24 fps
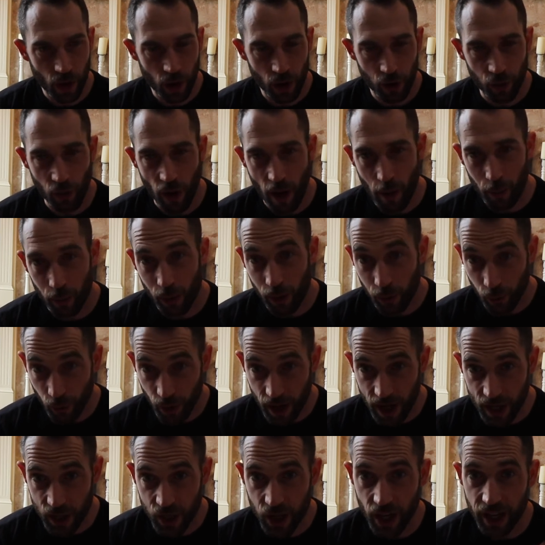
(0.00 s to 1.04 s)
crab with
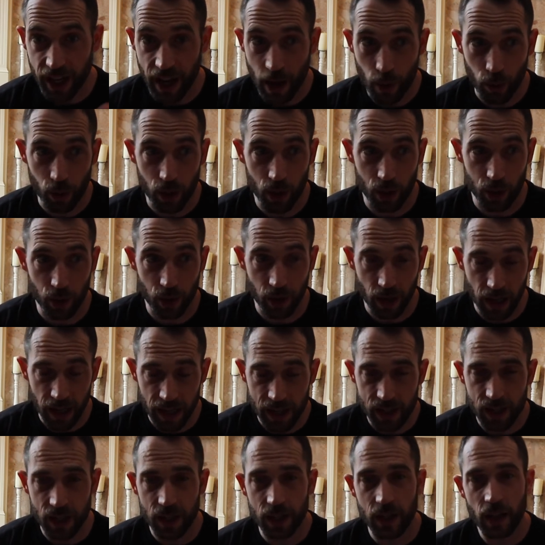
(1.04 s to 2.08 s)
reach, and now we're going to do the
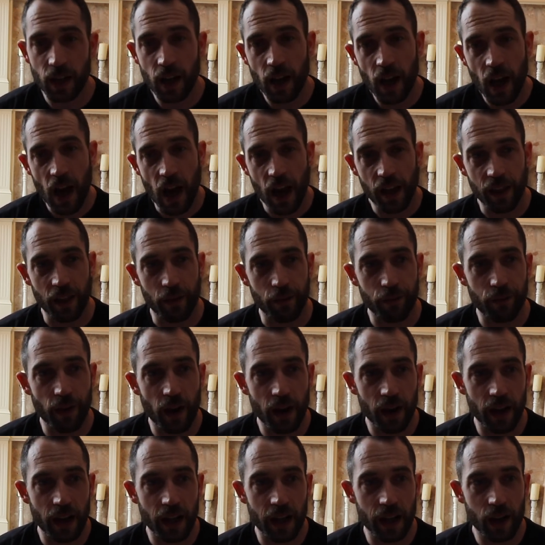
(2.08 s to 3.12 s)
lizard, and then
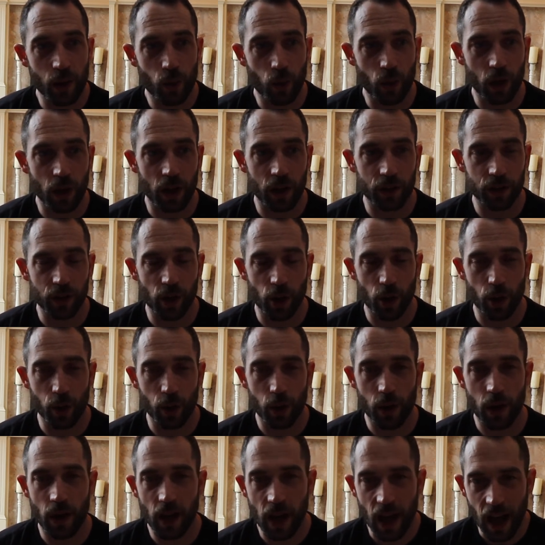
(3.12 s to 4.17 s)
finally we're going to do
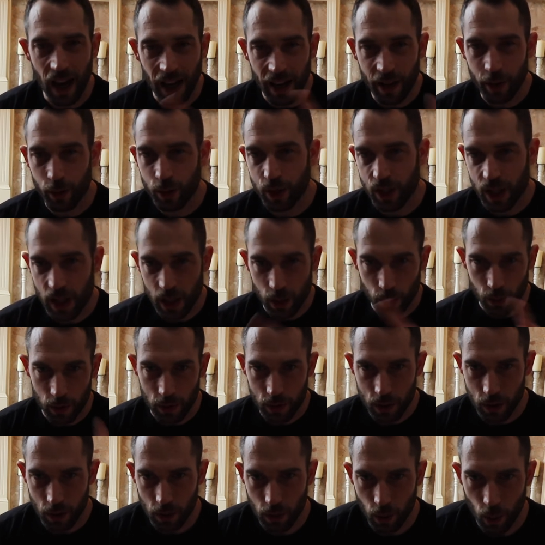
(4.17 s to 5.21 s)
a little
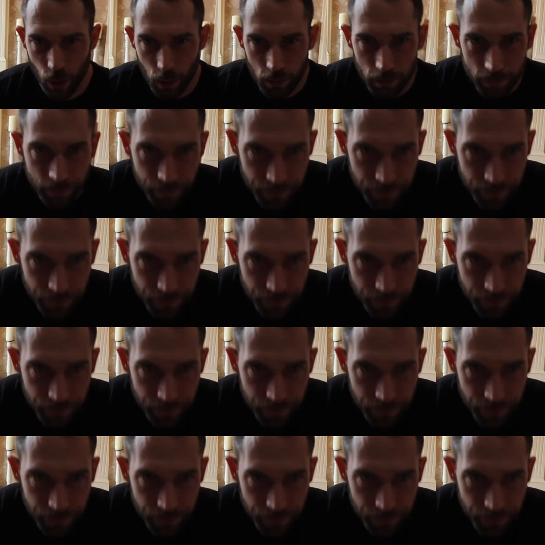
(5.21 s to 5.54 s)
sequence. Cool.